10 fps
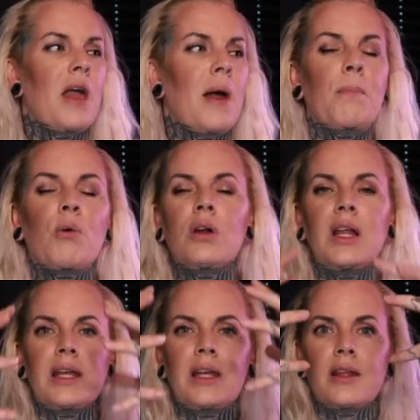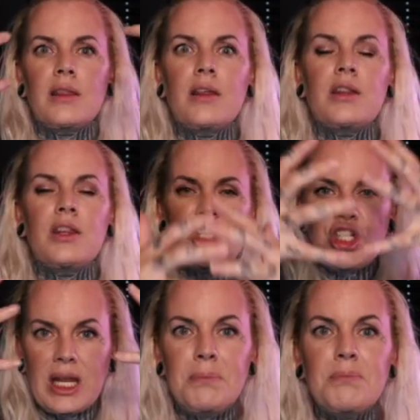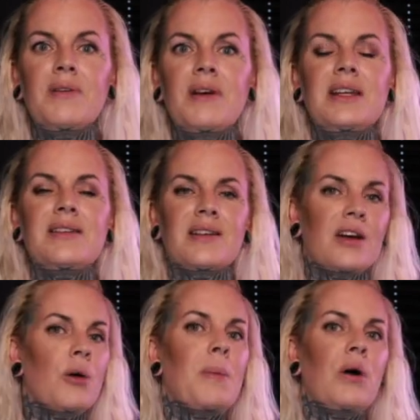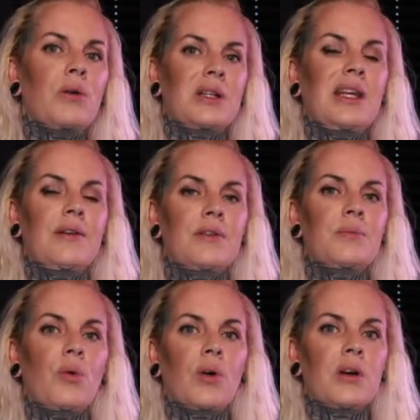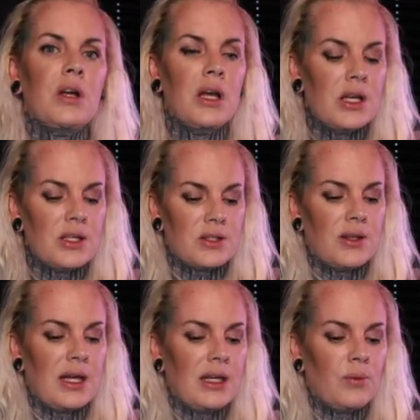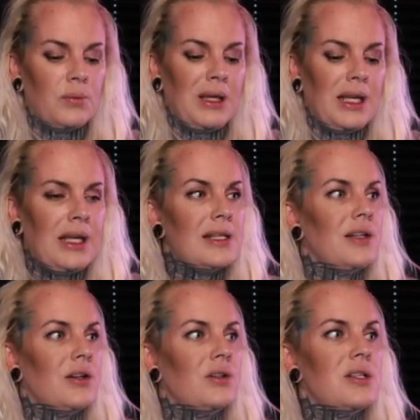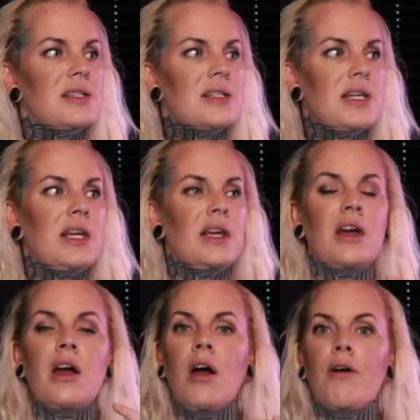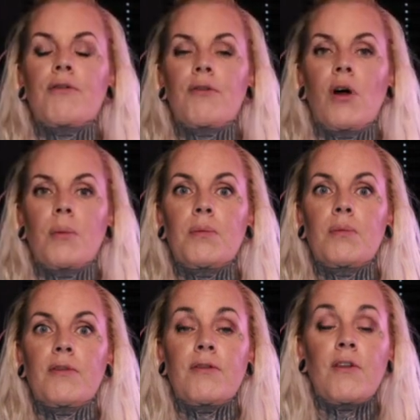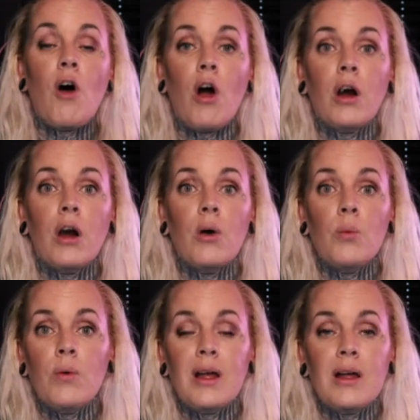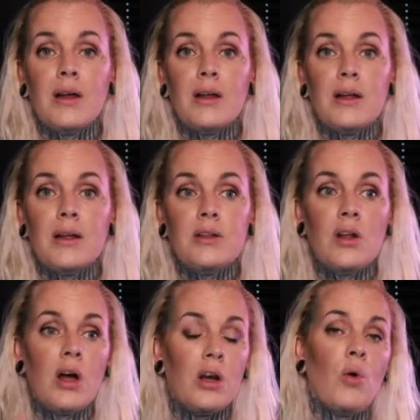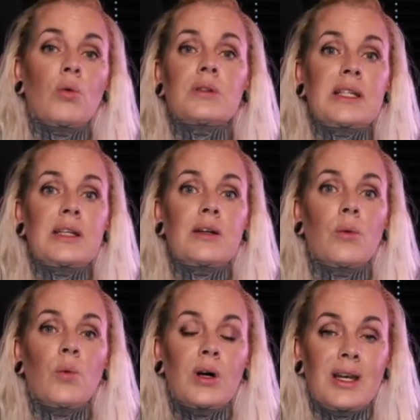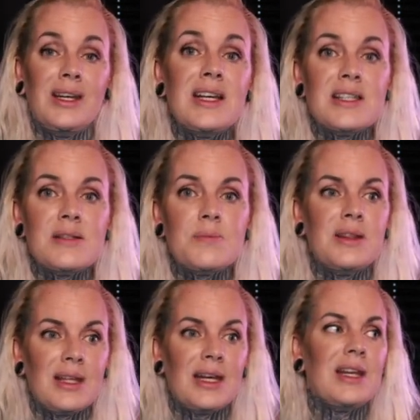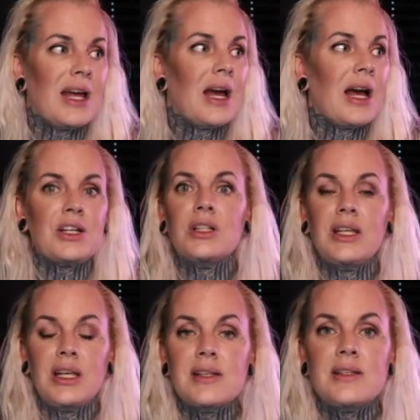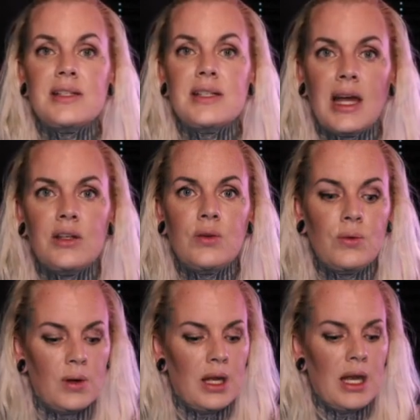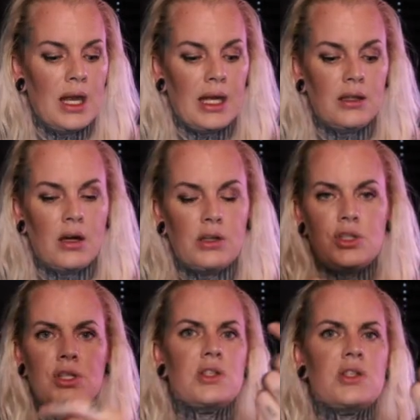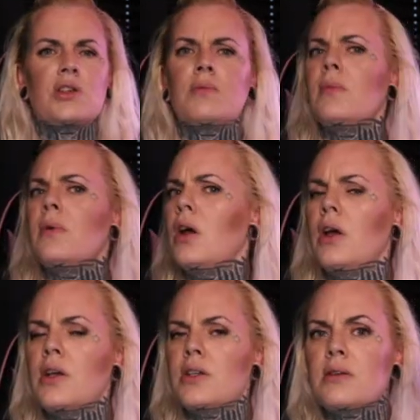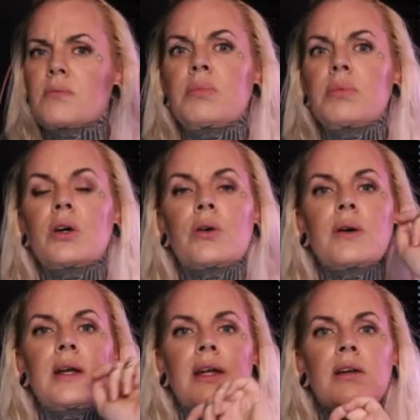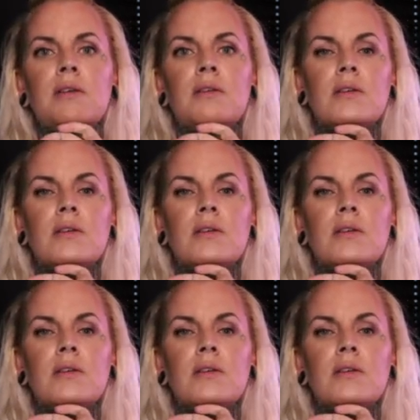more like the shape of it come out even more, so then it would be easier to see from far not only what it is, but that it actually is a tattoo and not just some blurry